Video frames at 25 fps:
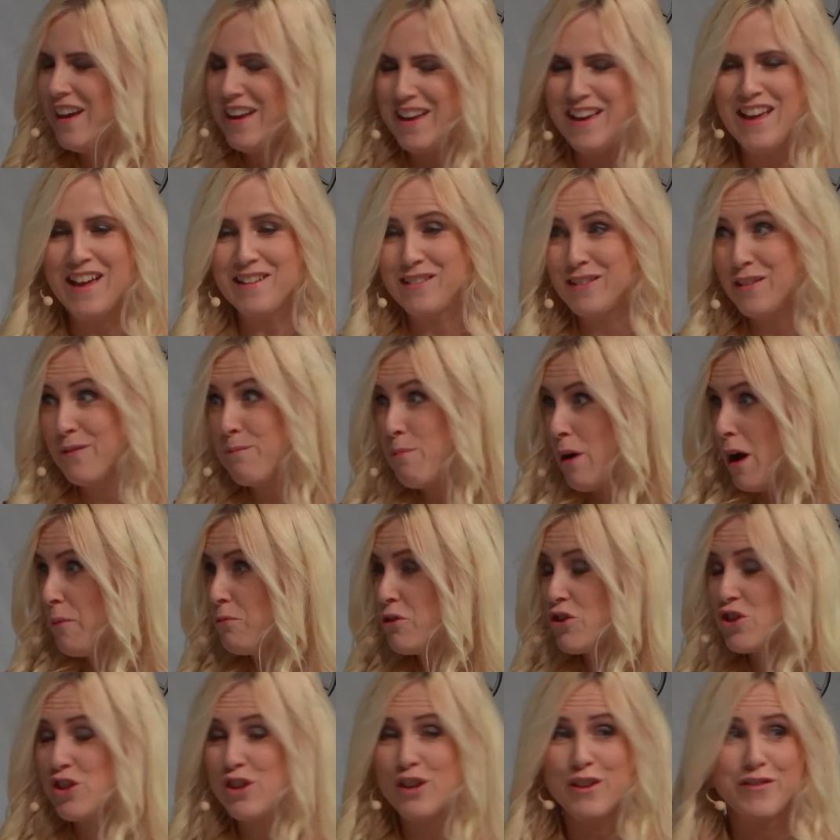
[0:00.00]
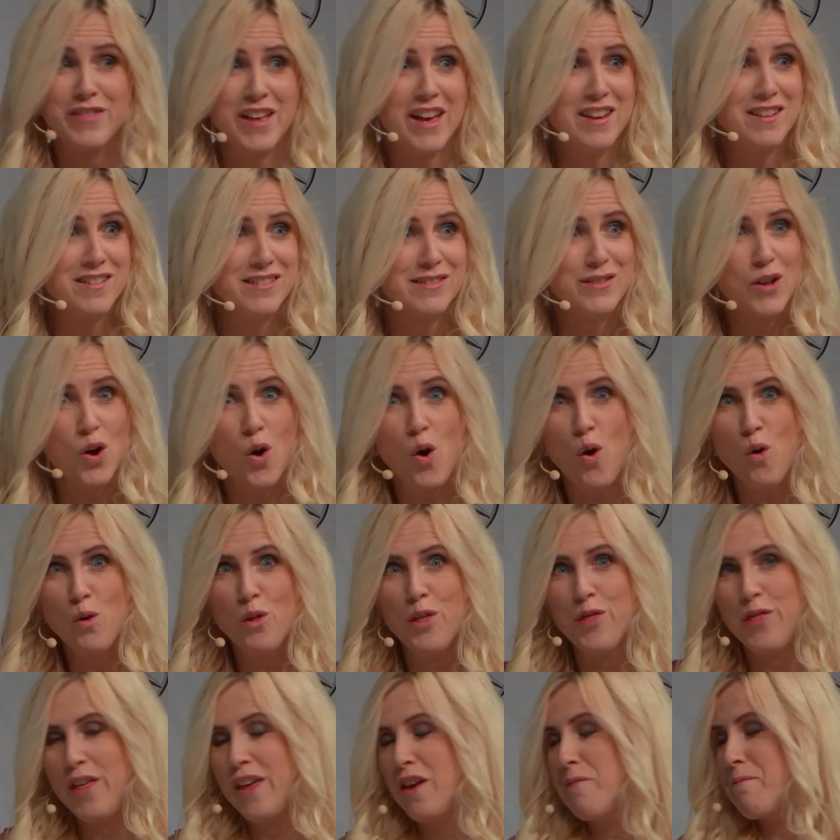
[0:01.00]
as a publisher, and that is the whole
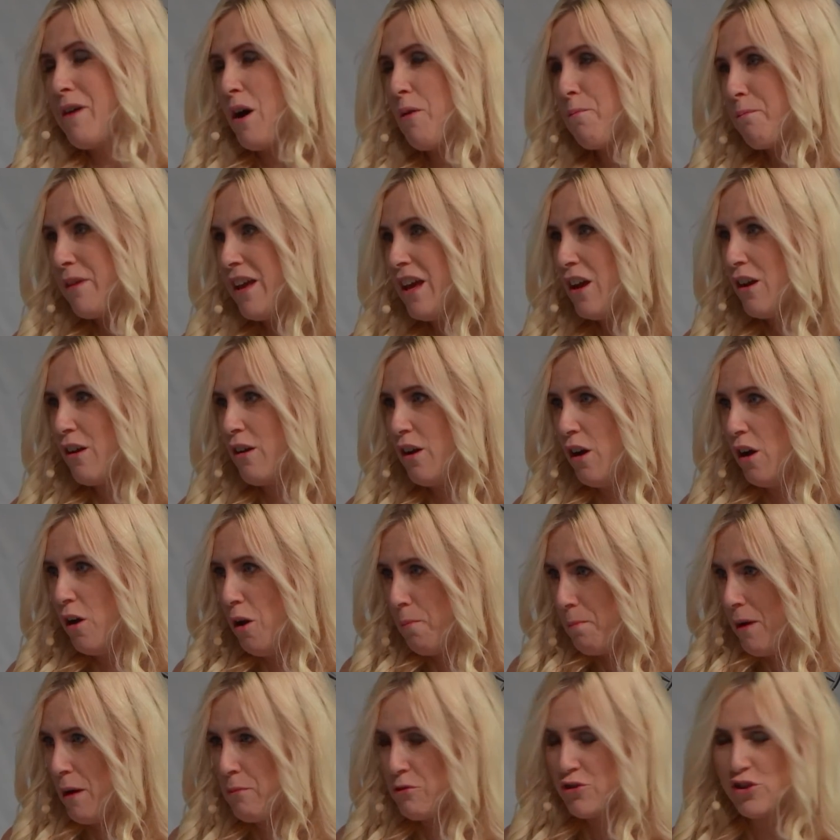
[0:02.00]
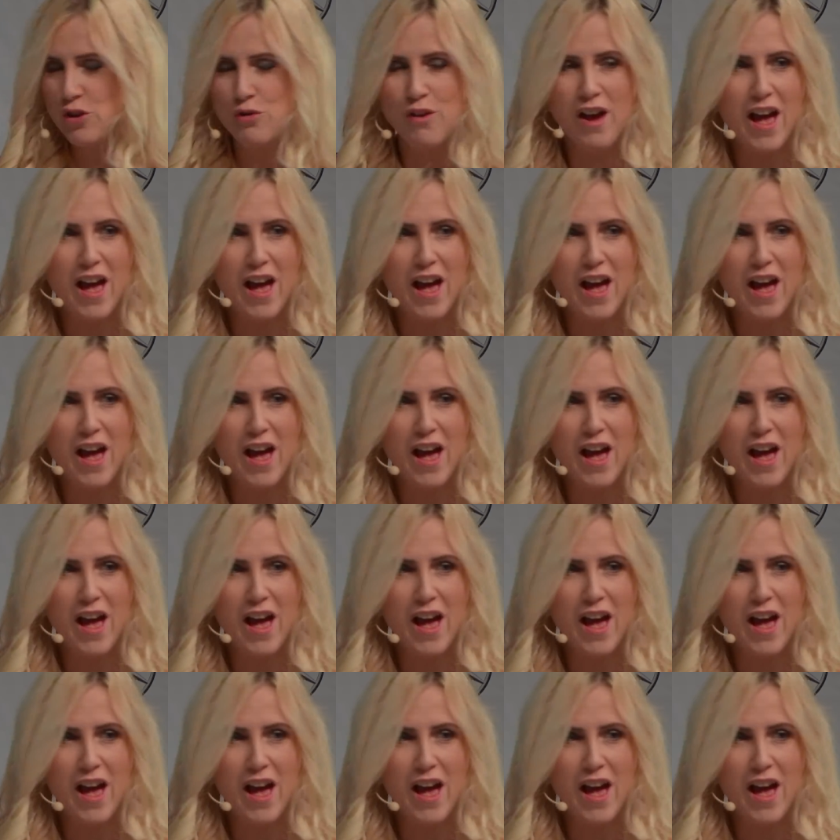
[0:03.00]
thing about being a publisher. You